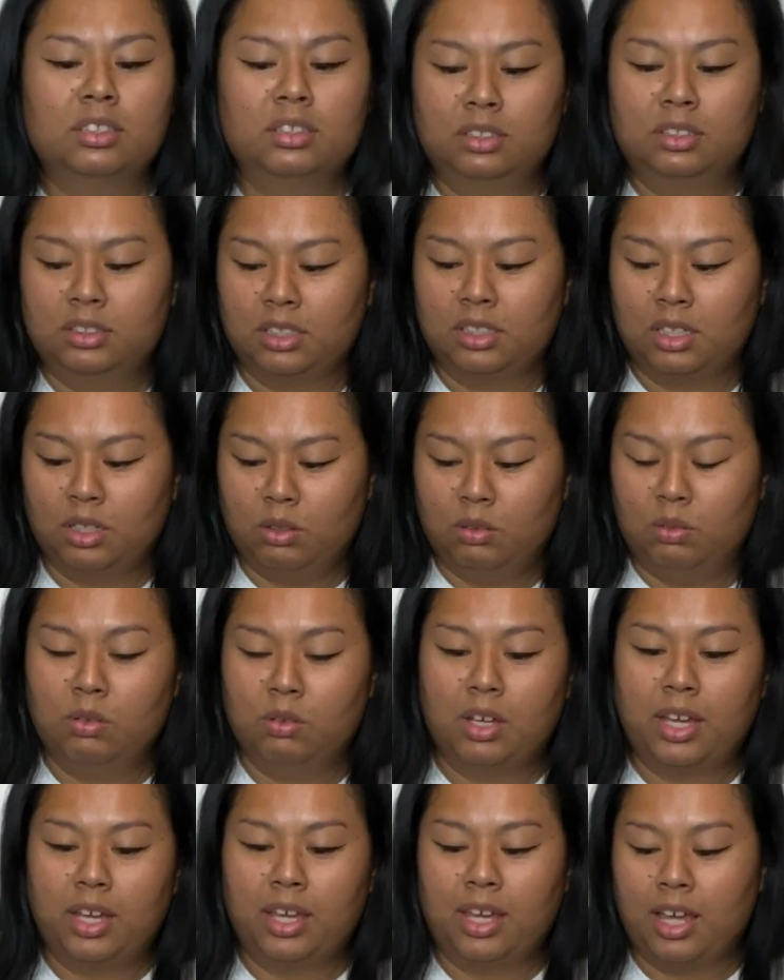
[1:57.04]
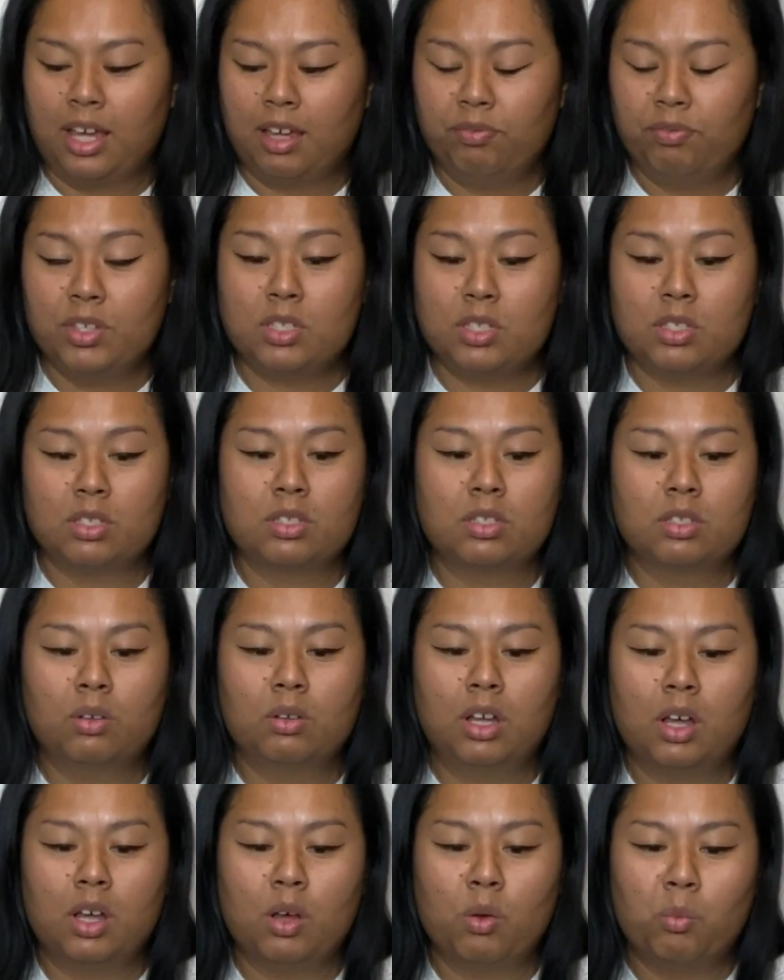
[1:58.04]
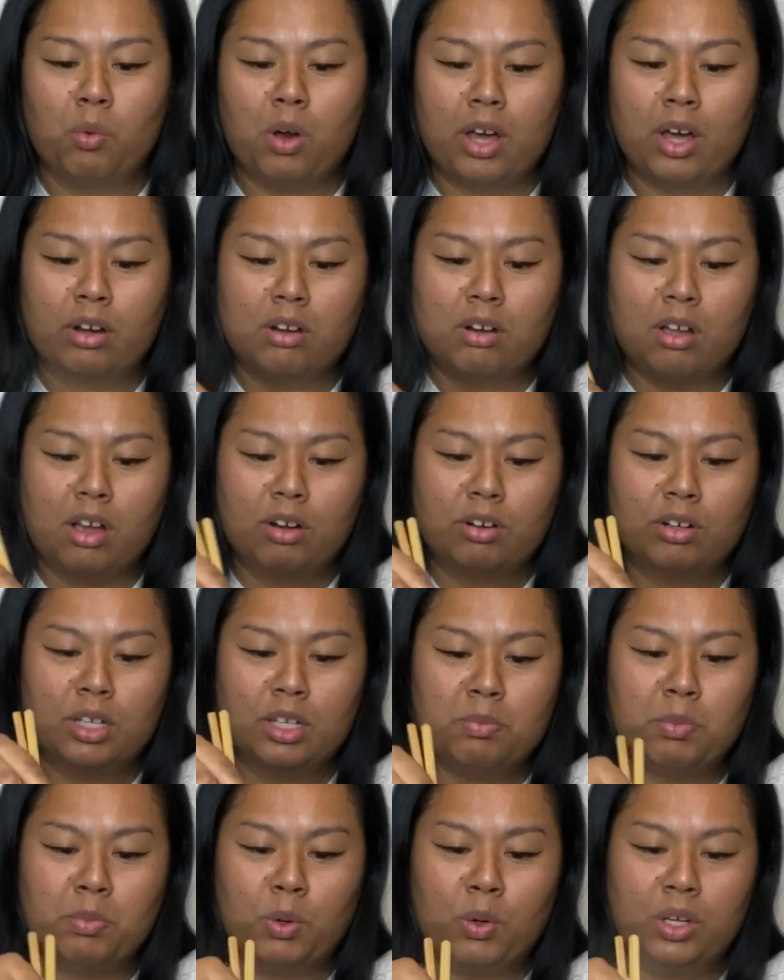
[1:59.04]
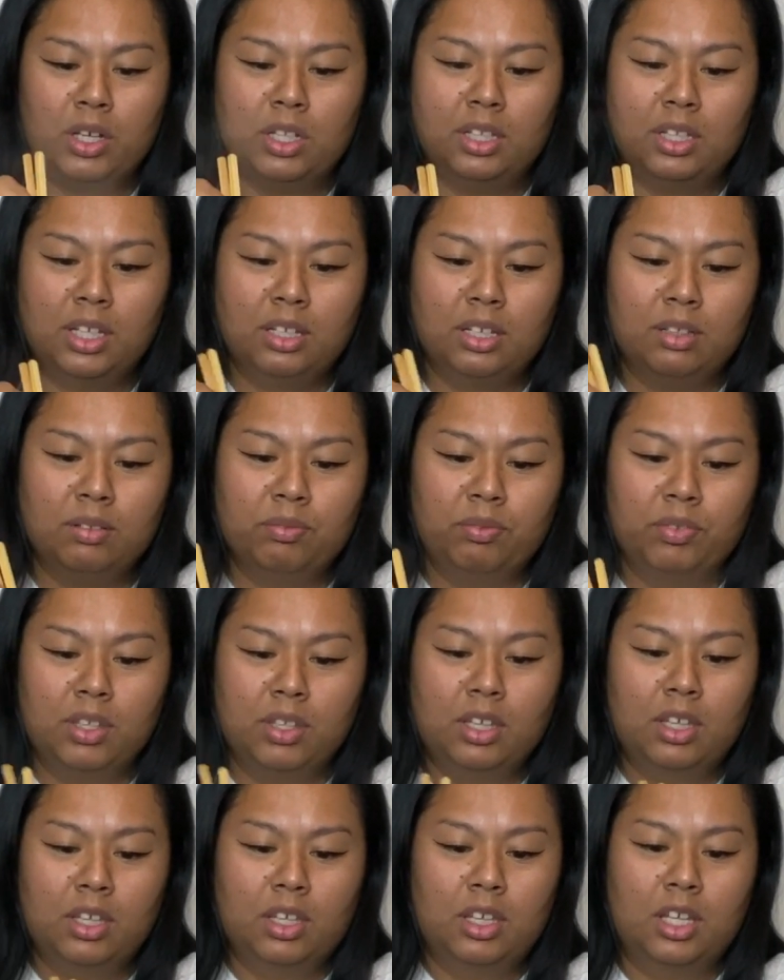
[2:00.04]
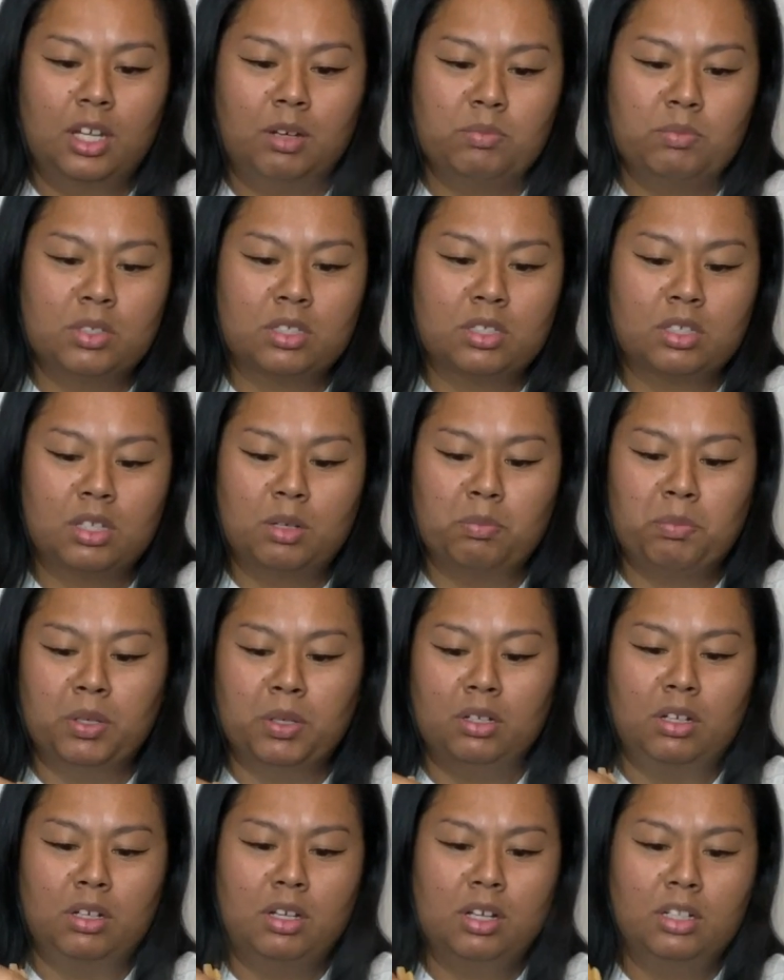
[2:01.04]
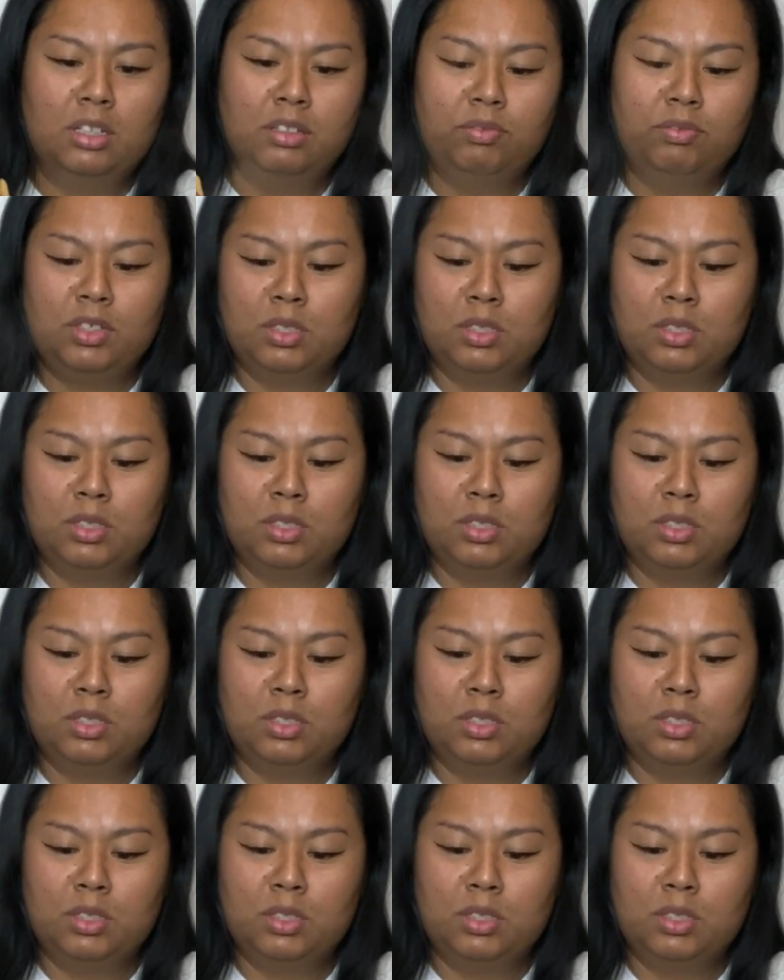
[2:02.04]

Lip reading: So I have this water already boiling, and I'm just gonna put all of these